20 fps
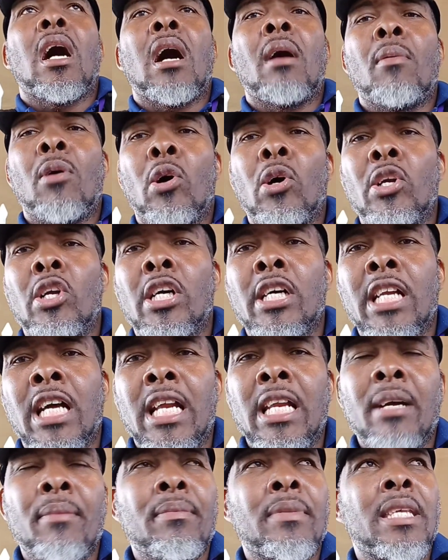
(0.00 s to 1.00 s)
About down
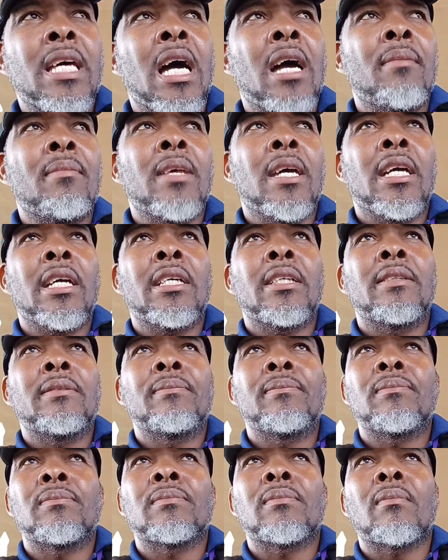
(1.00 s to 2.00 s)
in them time there.
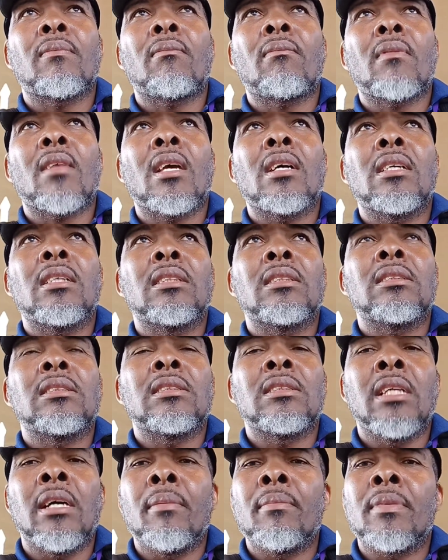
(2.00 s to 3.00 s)

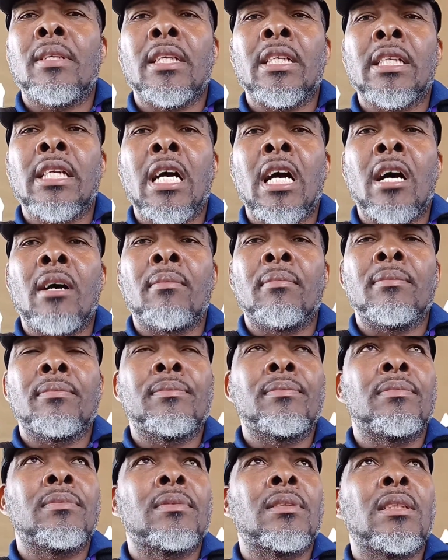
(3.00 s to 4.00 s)
Them thing they happen.
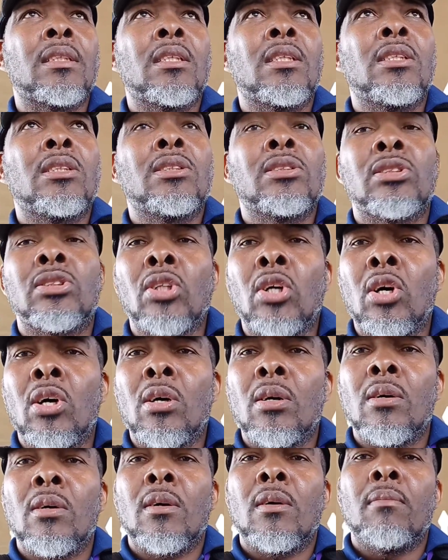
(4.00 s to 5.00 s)

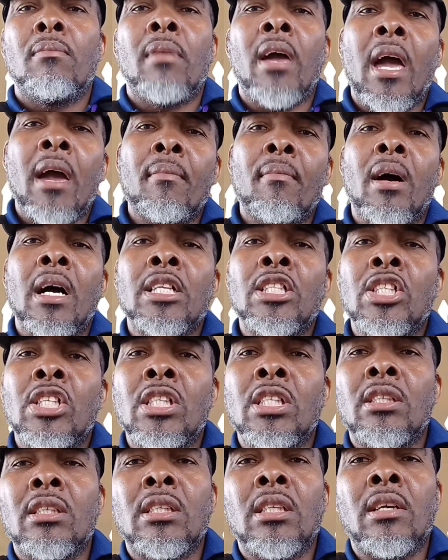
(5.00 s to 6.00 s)
So may I
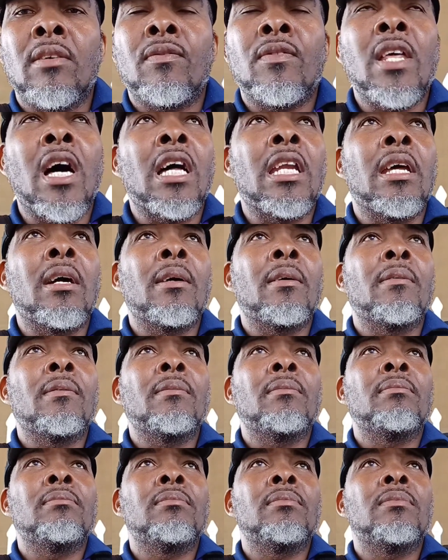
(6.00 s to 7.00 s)
imagine if that the
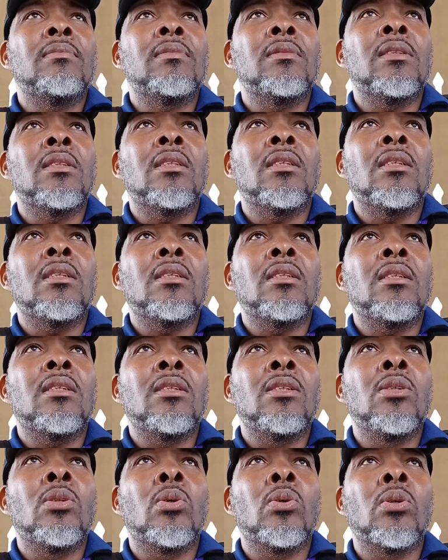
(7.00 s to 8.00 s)

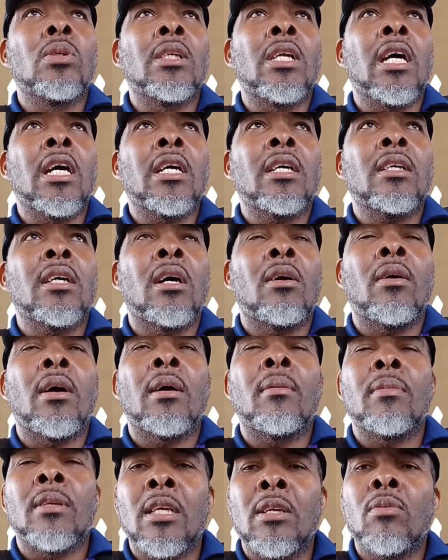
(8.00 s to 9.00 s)
you there
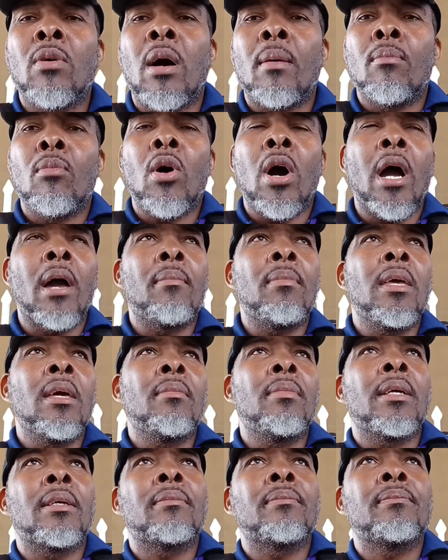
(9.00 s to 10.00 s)
um, did one boy
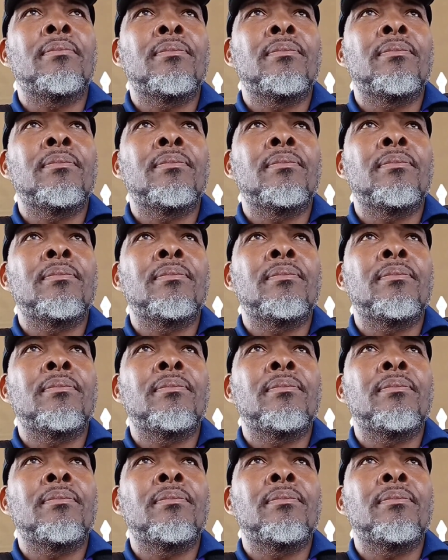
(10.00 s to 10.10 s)
baby.